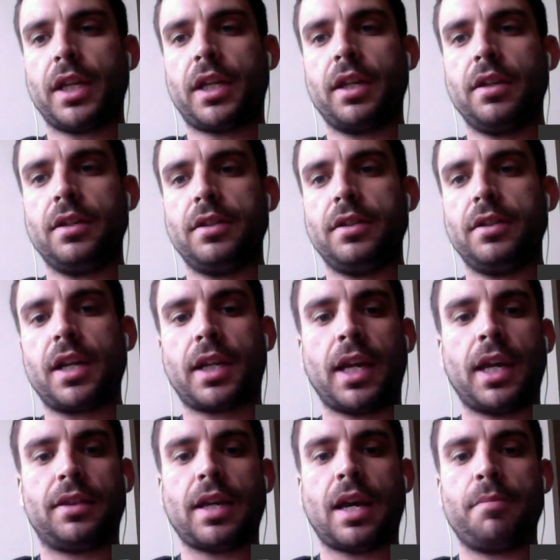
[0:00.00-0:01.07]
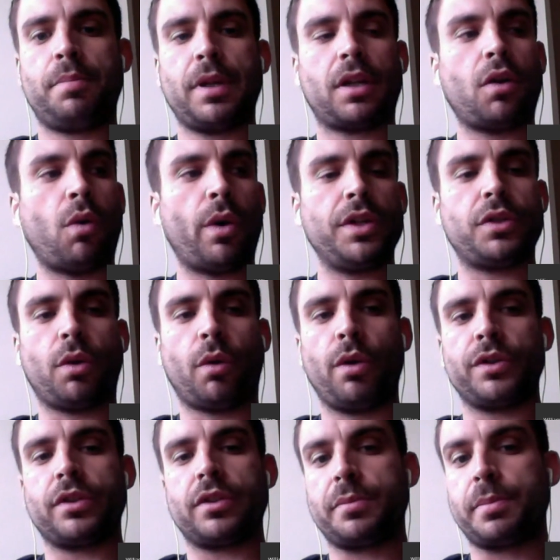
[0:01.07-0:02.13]
They can dedicate that Bitcoin
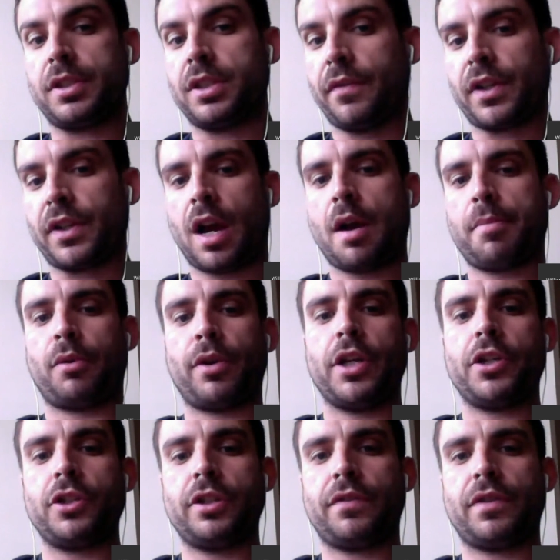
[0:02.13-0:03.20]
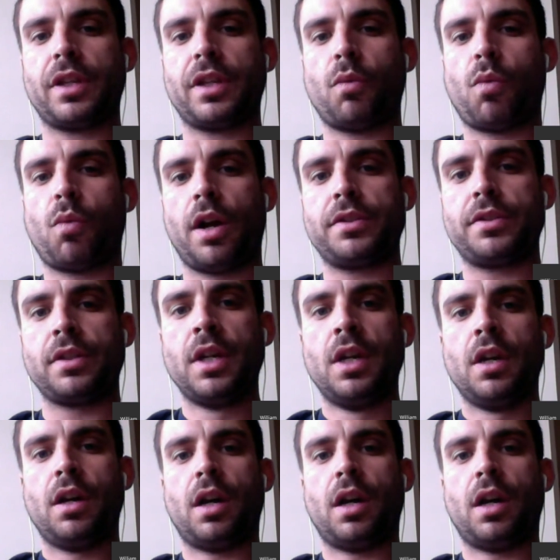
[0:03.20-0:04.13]
towards a specific operation if they want,